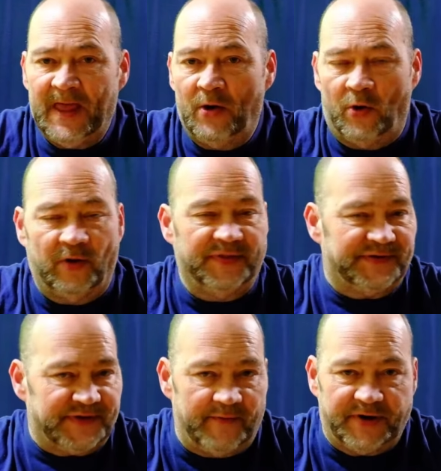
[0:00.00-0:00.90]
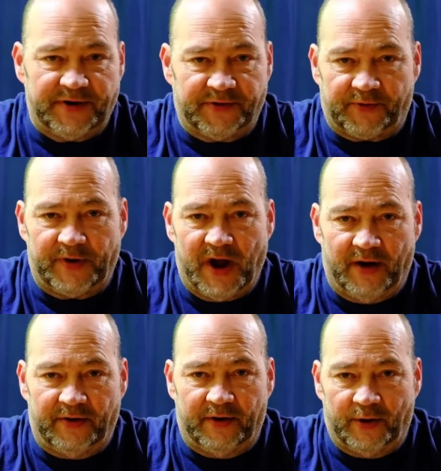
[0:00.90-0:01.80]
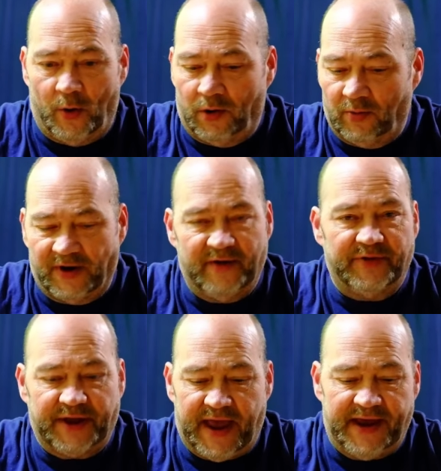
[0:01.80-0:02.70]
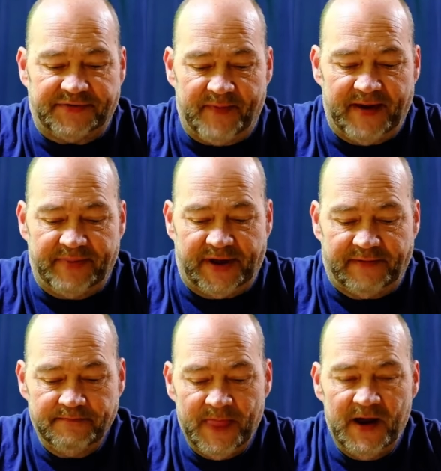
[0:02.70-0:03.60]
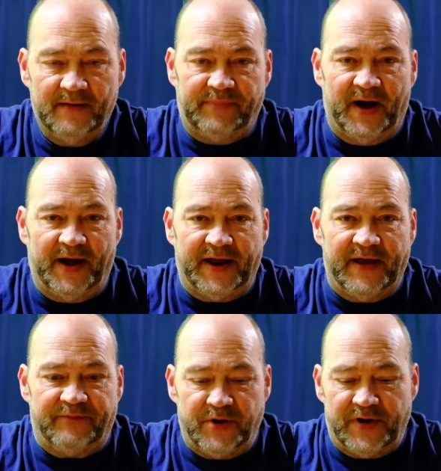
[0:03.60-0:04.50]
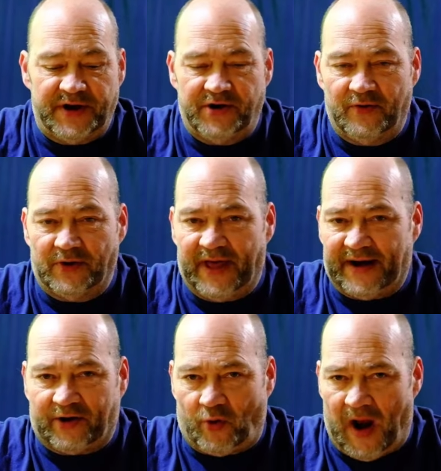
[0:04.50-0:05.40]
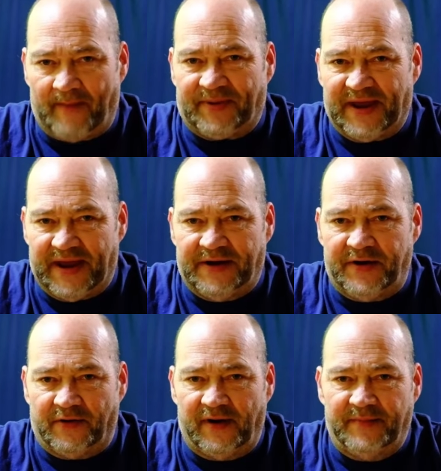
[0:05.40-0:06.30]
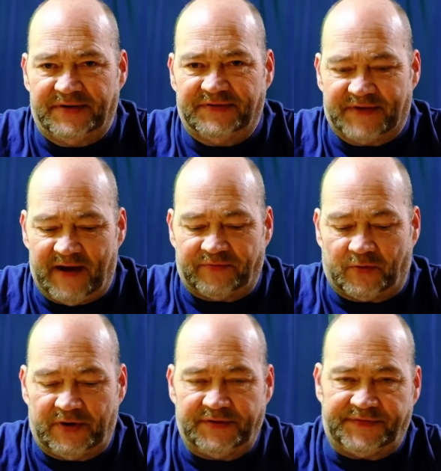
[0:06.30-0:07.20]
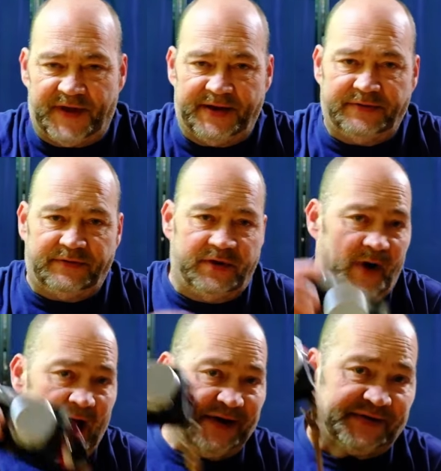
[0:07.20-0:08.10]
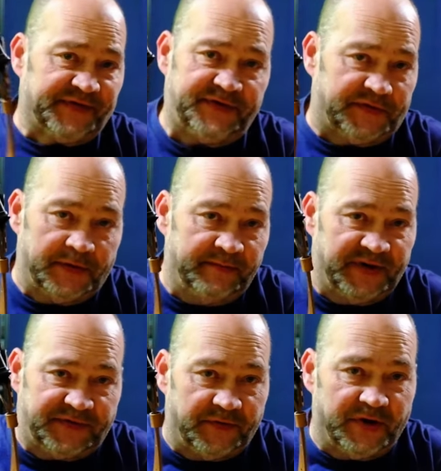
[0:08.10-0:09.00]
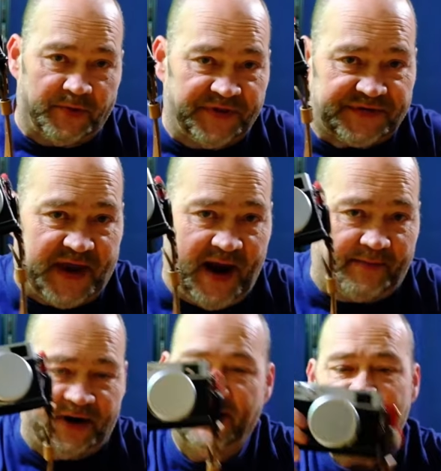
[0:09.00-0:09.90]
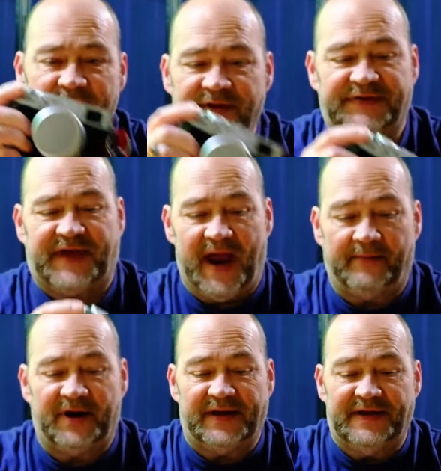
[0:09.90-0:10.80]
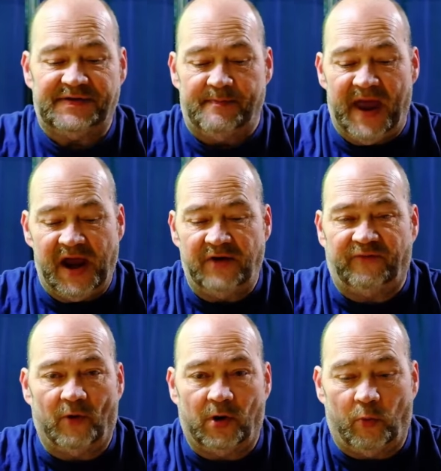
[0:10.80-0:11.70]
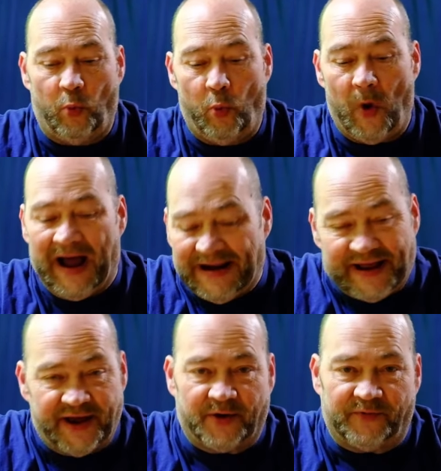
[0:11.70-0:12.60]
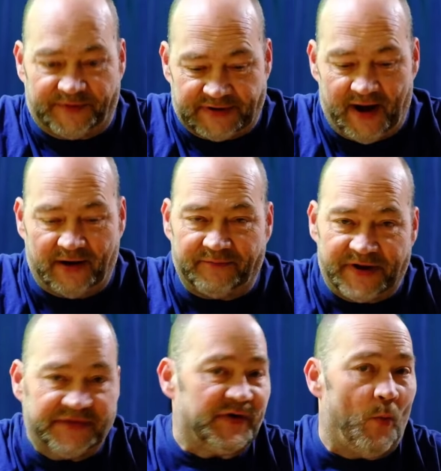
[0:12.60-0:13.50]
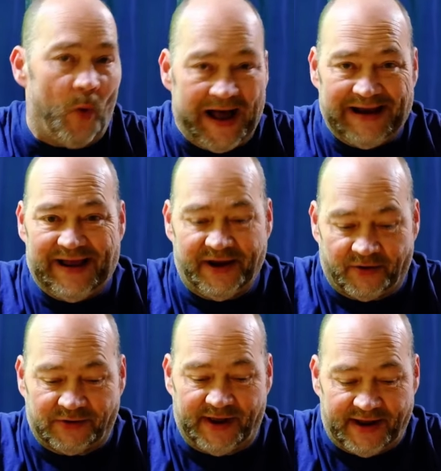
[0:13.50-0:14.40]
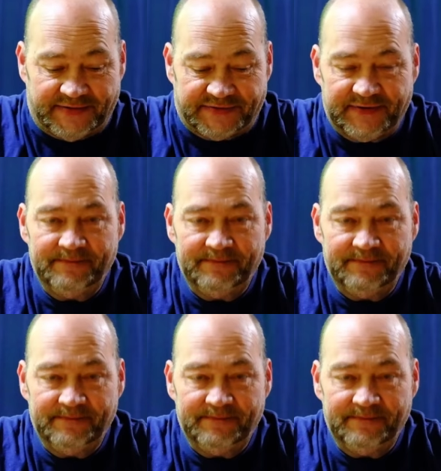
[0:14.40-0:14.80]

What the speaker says: or the 70-300, or whatever the case may be. But if you need to do a lot of cropping into your images afterwards, then you honestly shouldn't be shooting with this camera. This camera is made for wide-angle photography. It's a wide-angle lens,